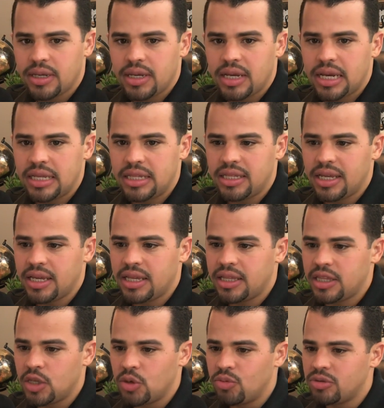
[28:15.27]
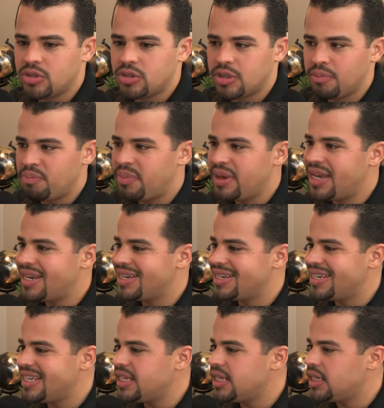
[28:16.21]
And there was a big
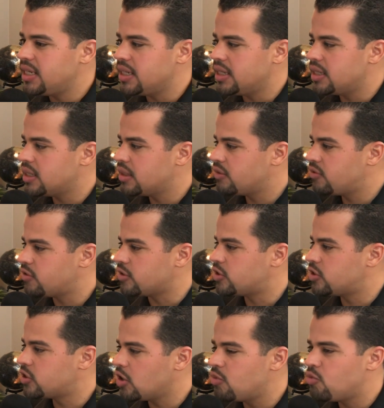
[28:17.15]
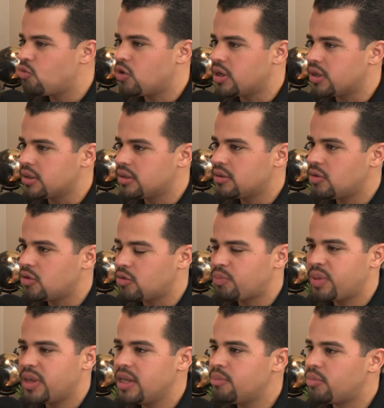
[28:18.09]
need for someone or
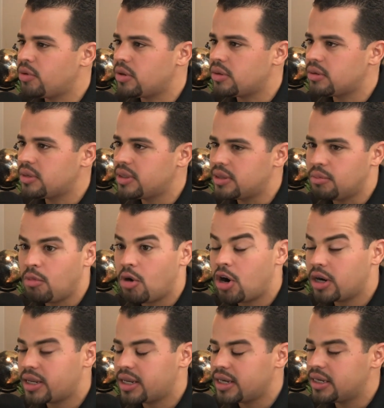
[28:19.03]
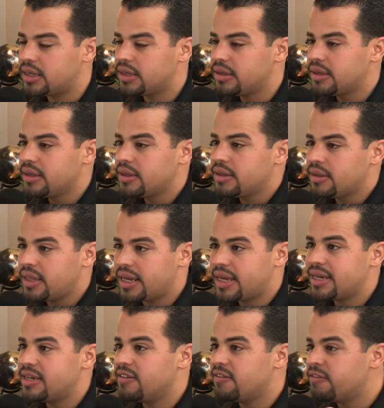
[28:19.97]
people in the market that
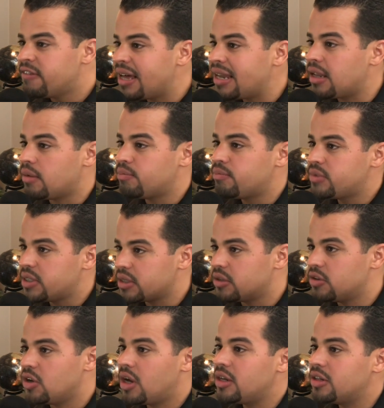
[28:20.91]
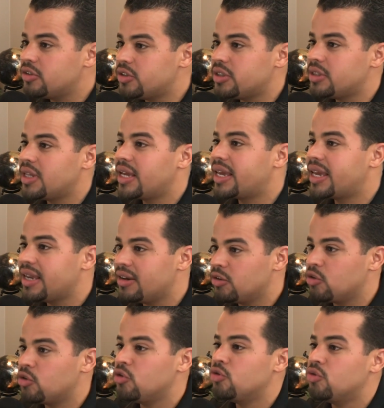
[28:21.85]
can develop technology that can
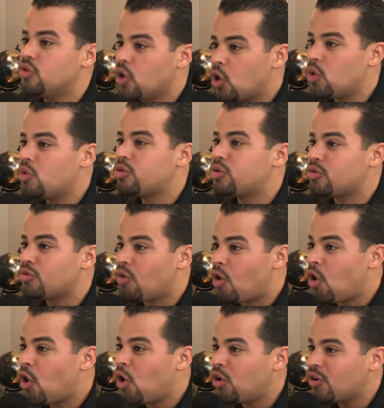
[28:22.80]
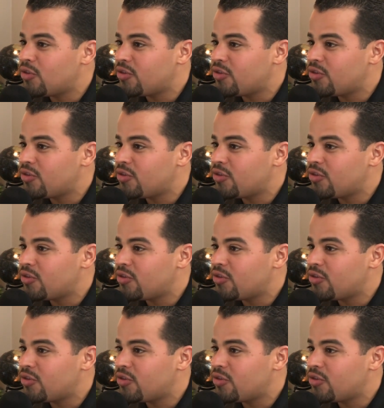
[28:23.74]
go through all of